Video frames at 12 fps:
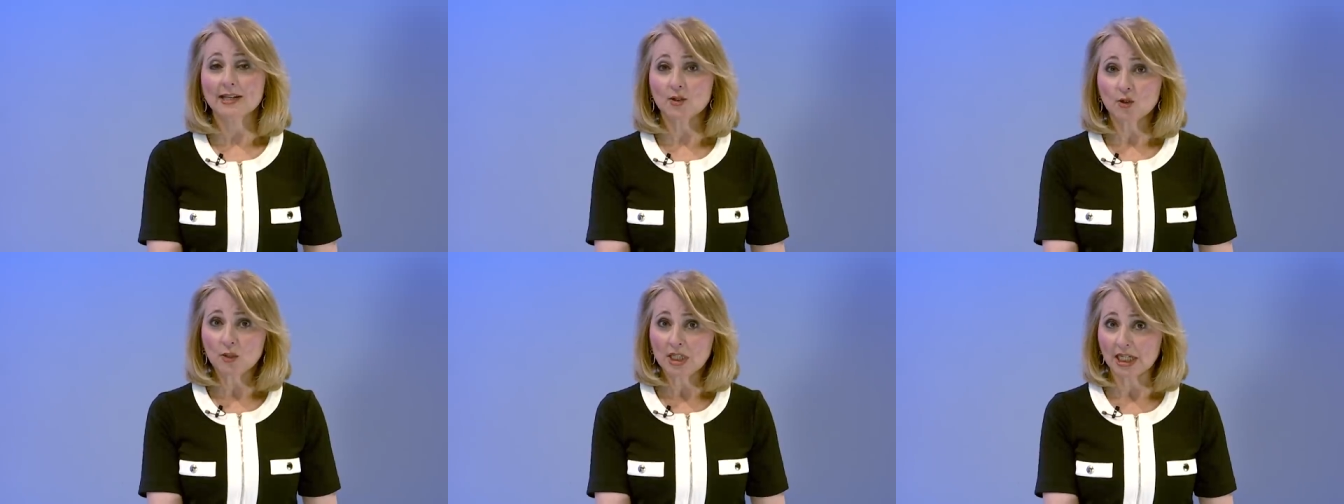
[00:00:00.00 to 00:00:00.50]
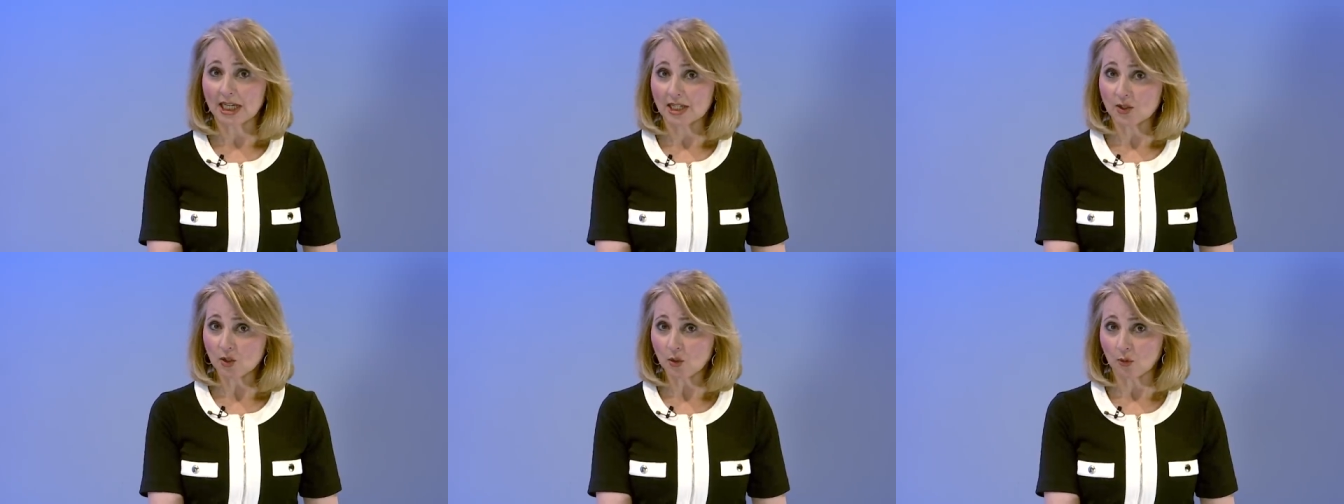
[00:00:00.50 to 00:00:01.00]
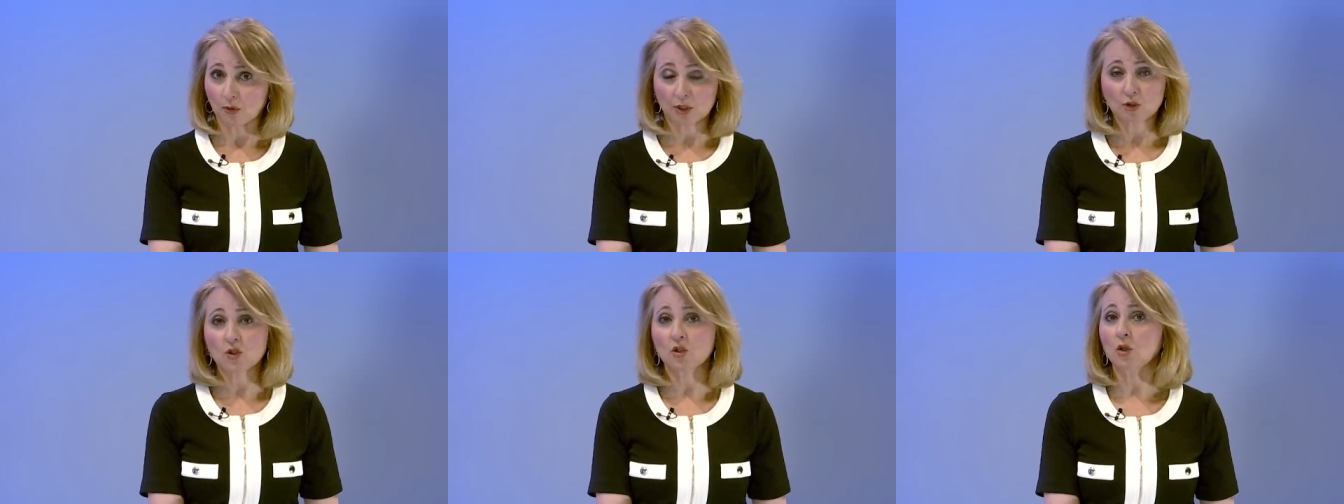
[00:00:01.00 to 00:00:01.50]
as unique as you.
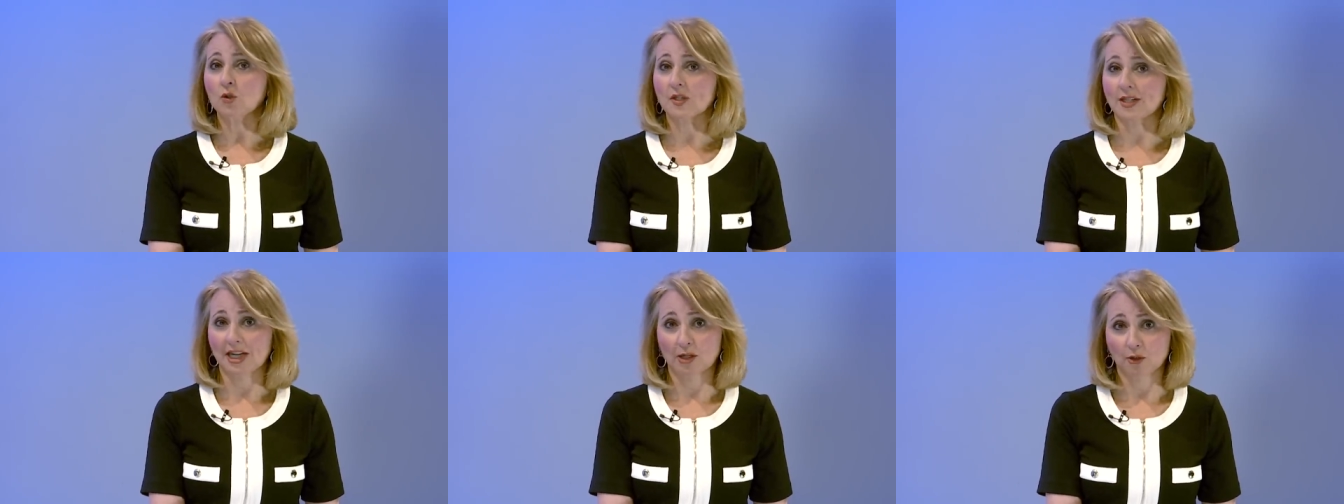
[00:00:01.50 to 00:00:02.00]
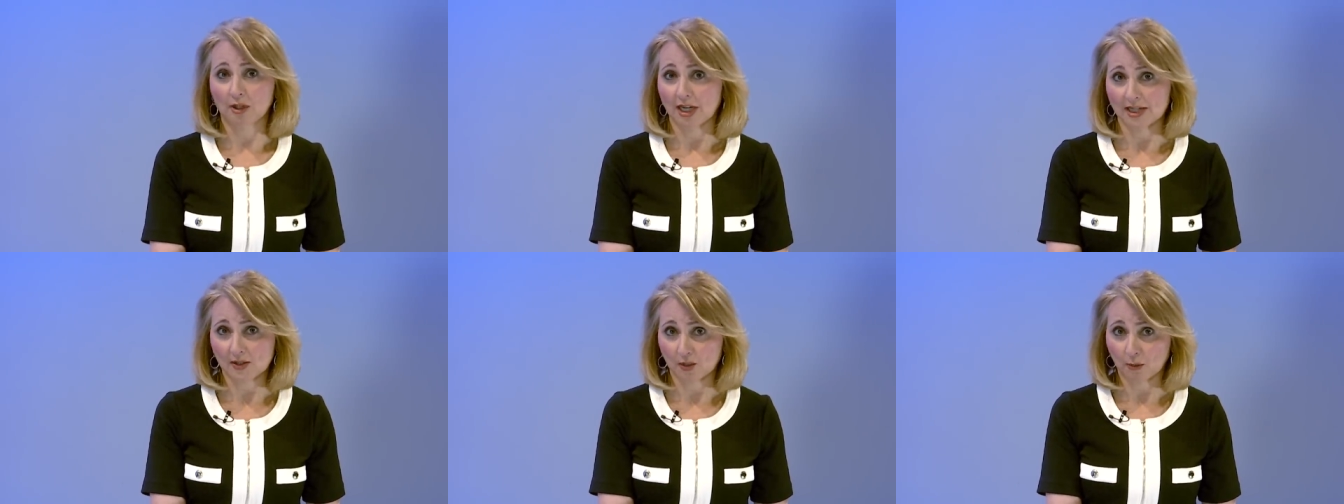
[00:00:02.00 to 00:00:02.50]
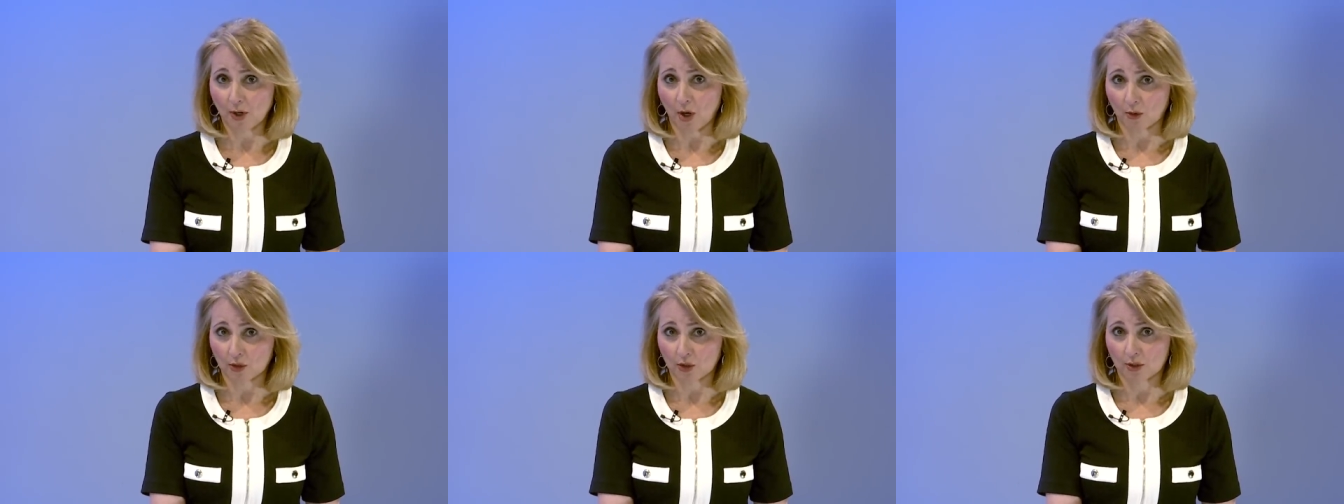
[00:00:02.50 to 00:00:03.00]
There is no standardized
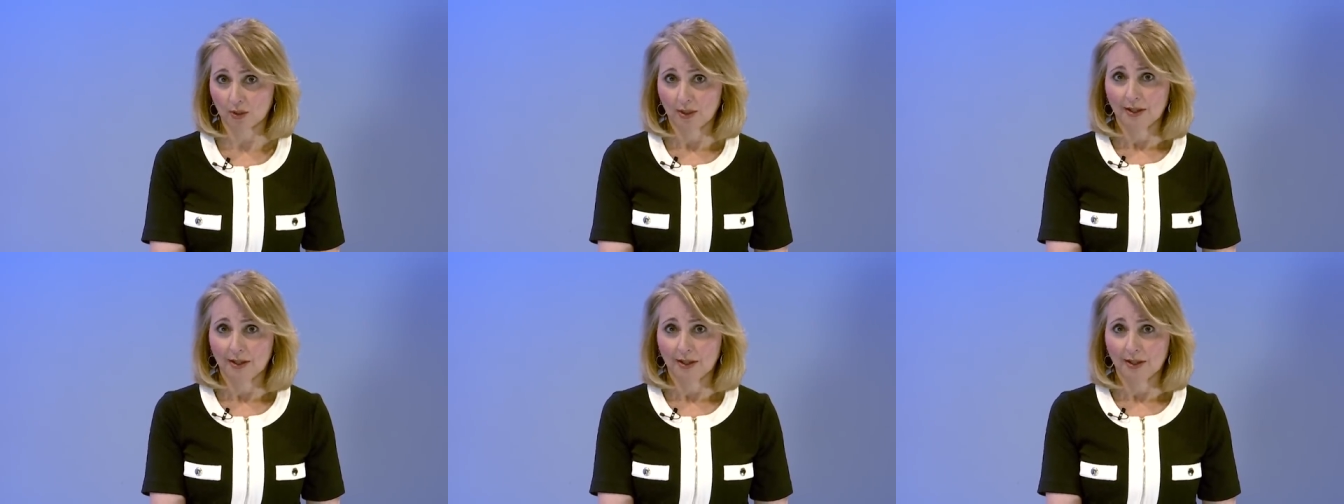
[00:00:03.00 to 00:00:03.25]
approach.